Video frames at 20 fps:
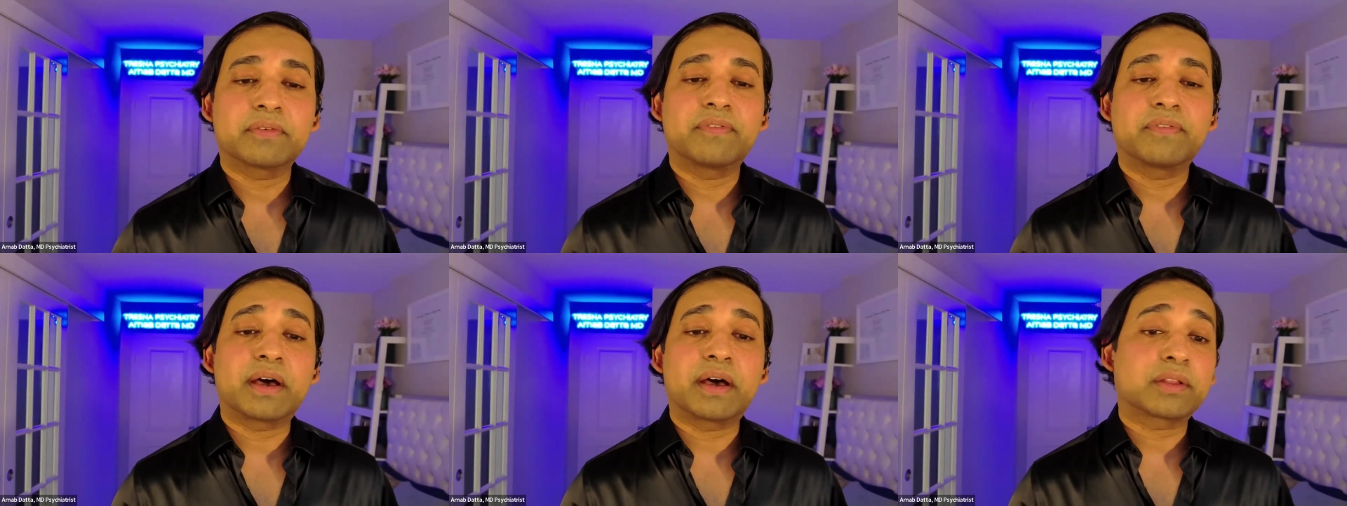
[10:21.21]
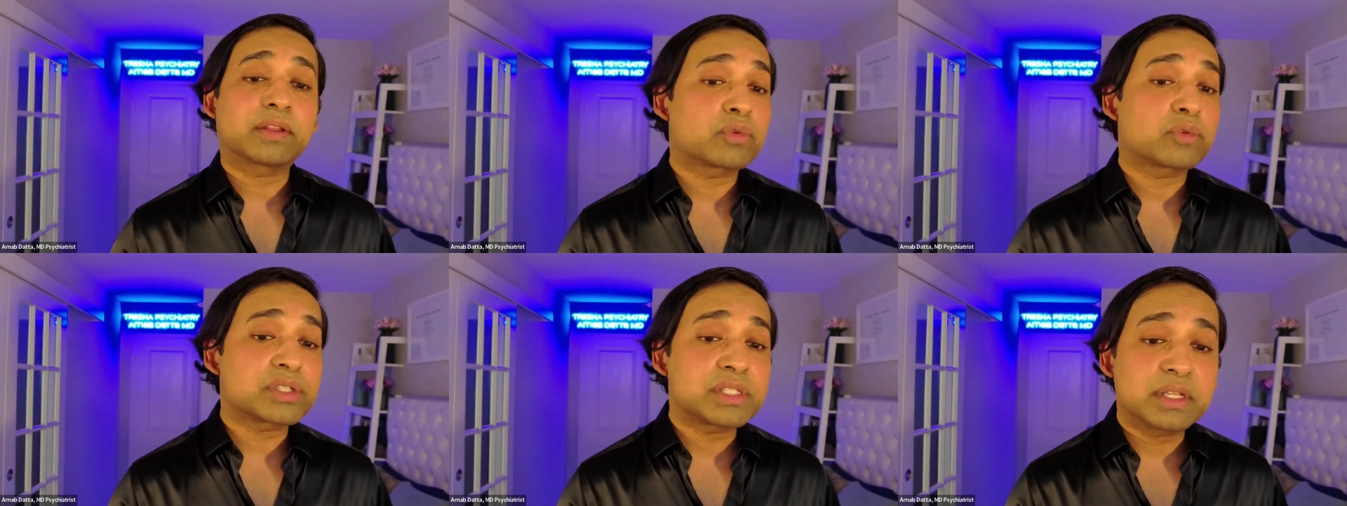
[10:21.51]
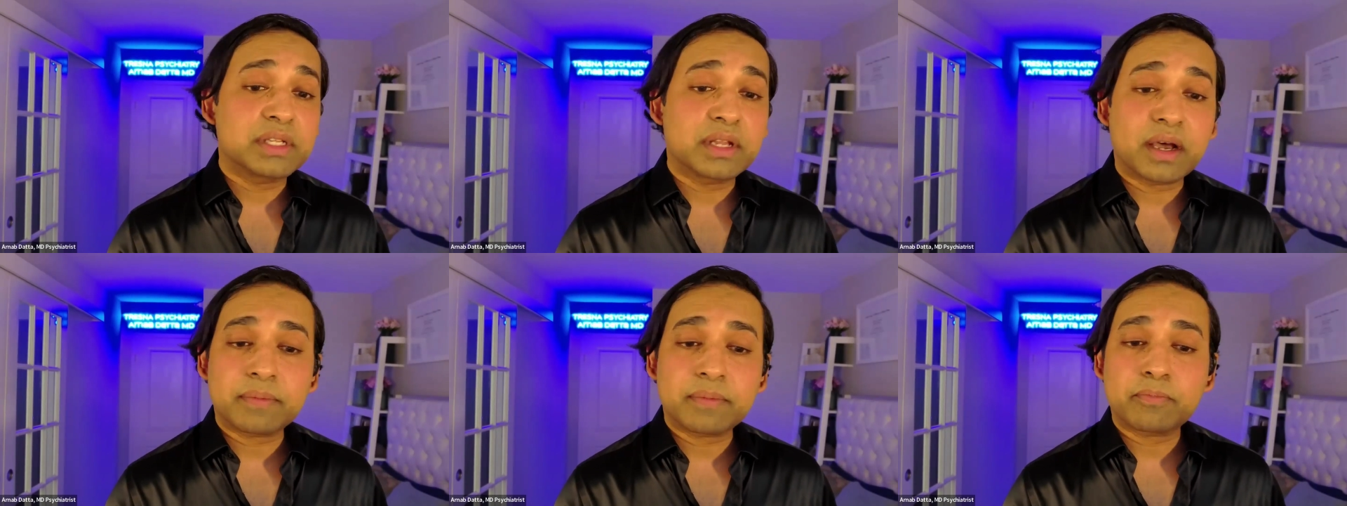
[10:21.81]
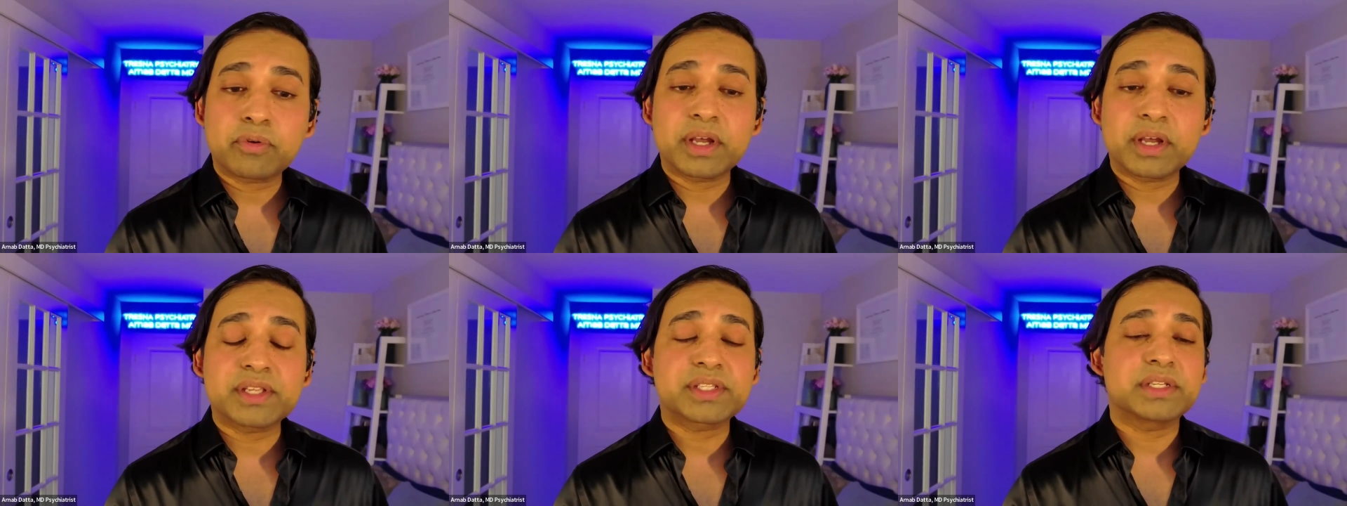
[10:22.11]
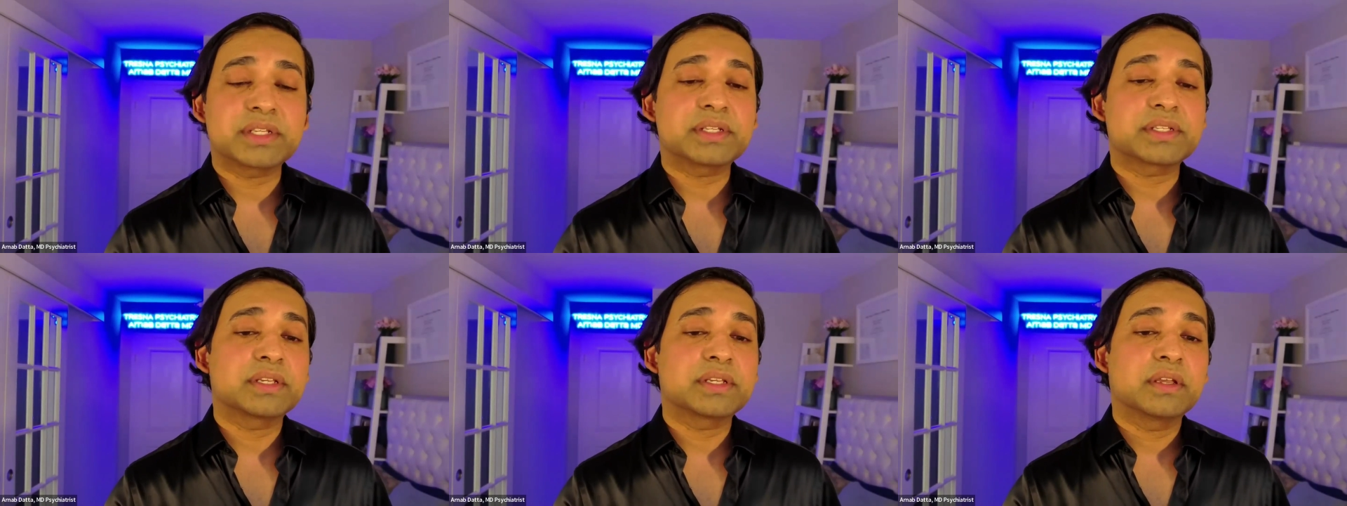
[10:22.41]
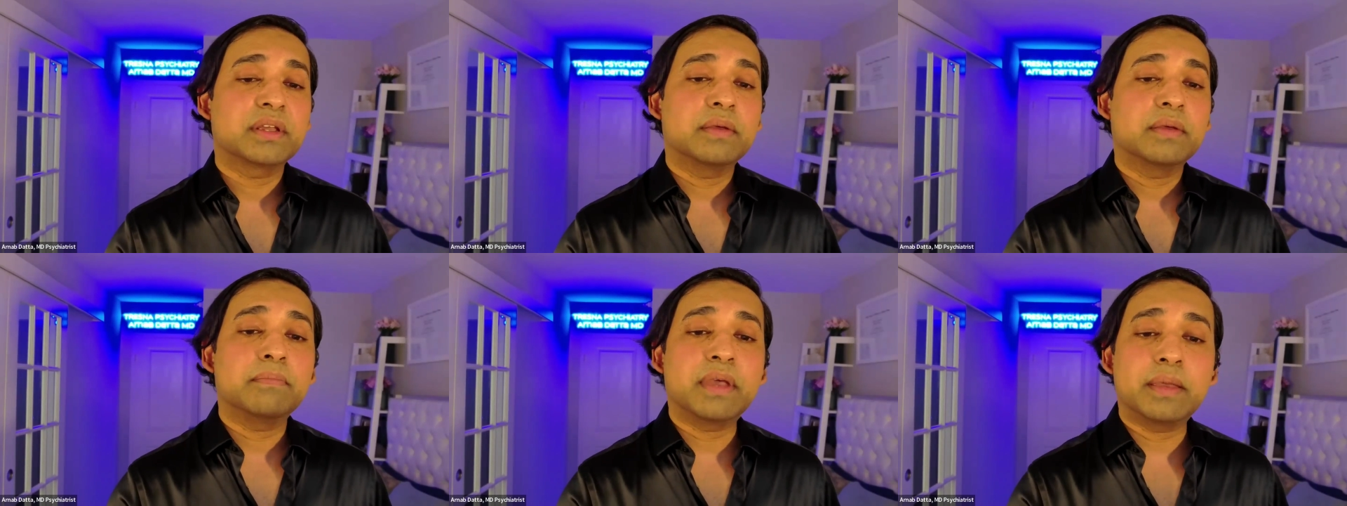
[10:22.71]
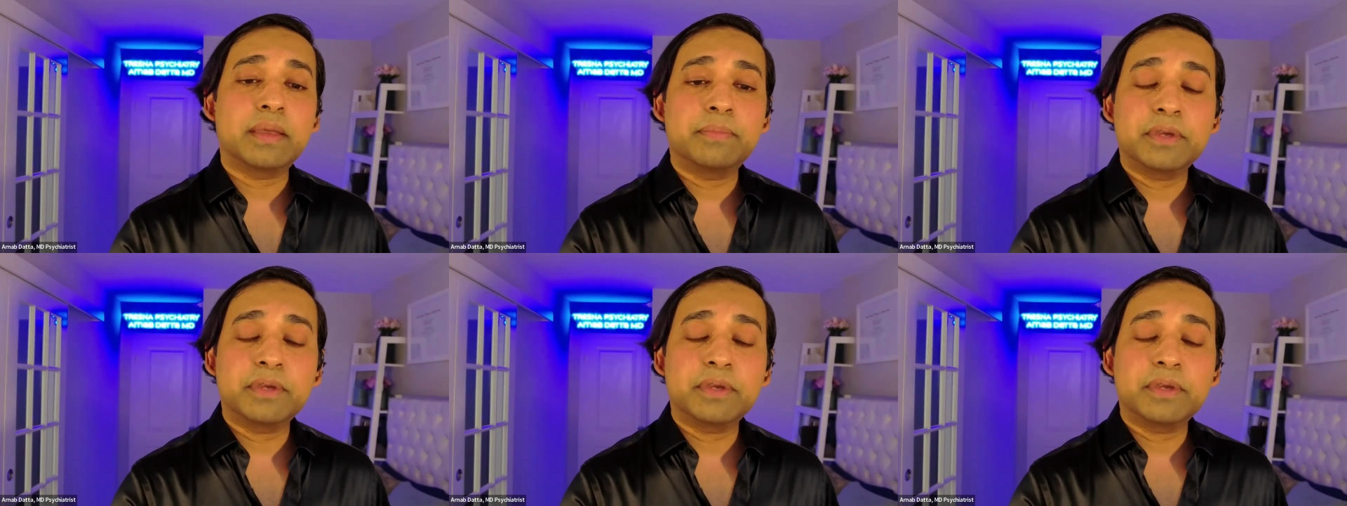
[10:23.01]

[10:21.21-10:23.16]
but the father was not present,